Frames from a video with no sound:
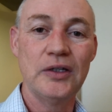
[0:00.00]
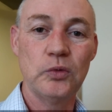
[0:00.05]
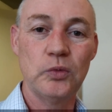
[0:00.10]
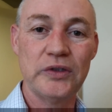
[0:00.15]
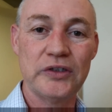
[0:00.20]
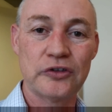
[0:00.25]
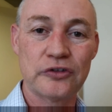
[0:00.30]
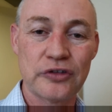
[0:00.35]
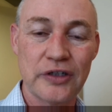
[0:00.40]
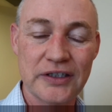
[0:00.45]

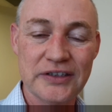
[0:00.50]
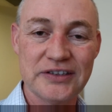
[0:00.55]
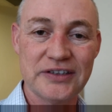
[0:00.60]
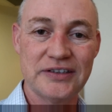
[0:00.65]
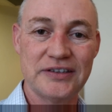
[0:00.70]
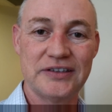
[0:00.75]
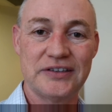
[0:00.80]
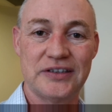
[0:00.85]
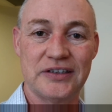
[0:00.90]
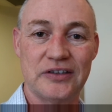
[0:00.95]
we
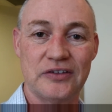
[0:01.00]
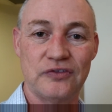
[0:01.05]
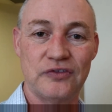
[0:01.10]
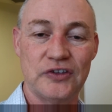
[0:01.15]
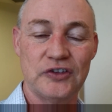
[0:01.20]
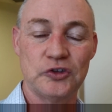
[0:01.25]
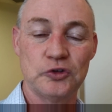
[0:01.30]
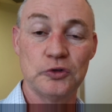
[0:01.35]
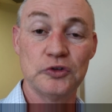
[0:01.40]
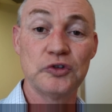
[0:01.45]
trust these
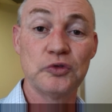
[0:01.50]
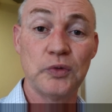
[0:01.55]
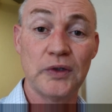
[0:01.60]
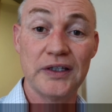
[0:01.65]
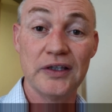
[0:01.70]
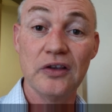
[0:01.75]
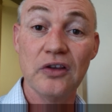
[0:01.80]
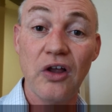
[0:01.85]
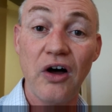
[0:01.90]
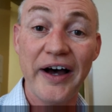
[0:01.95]
individuals,
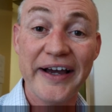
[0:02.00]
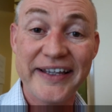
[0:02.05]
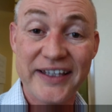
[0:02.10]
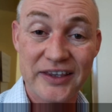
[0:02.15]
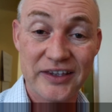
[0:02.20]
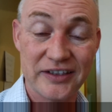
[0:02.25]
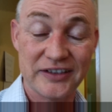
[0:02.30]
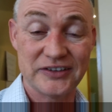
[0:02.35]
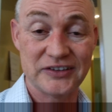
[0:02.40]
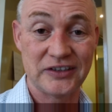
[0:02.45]
we
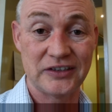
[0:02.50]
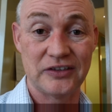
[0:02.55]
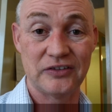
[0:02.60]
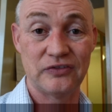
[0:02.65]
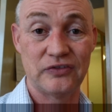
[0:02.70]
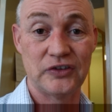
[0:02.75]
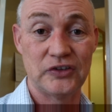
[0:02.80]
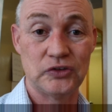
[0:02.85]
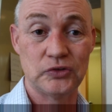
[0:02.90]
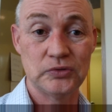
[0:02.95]
like these
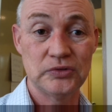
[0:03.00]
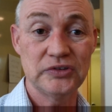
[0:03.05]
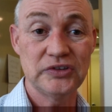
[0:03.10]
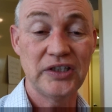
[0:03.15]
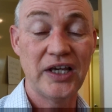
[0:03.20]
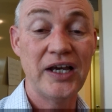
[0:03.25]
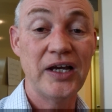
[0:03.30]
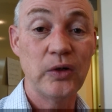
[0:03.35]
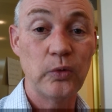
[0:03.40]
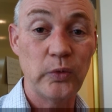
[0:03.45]

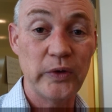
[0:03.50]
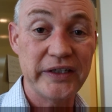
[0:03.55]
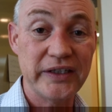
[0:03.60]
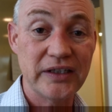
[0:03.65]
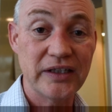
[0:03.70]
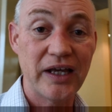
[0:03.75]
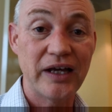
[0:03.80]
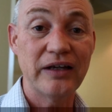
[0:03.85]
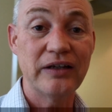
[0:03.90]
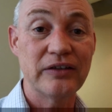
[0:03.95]
individuals, we
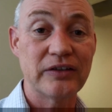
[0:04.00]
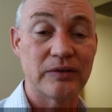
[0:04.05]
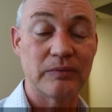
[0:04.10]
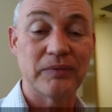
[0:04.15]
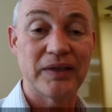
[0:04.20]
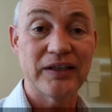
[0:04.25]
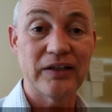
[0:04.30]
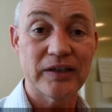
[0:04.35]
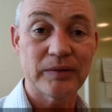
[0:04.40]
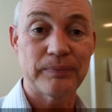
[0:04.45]
know
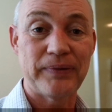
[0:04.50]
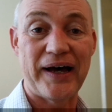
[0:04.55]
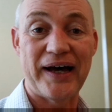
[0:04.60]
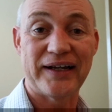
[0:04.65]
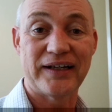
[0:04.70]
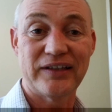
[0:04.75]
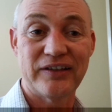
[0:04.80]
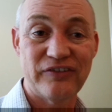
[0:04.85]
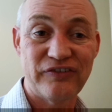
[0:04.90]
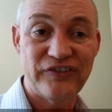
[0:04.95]
them, they're like
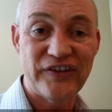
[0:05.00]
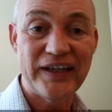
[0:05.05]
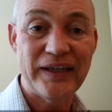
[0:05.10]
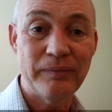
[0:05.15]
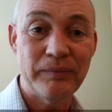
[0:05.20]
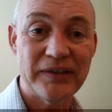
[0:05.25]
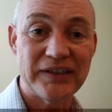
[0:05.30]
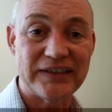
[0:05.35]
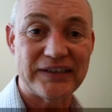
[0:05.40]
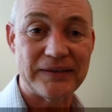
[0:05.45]
part of the
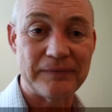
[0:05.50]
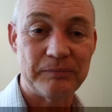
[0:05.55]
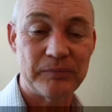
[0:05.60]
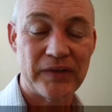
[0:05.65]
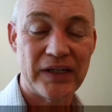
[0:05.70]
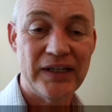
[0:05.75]
family.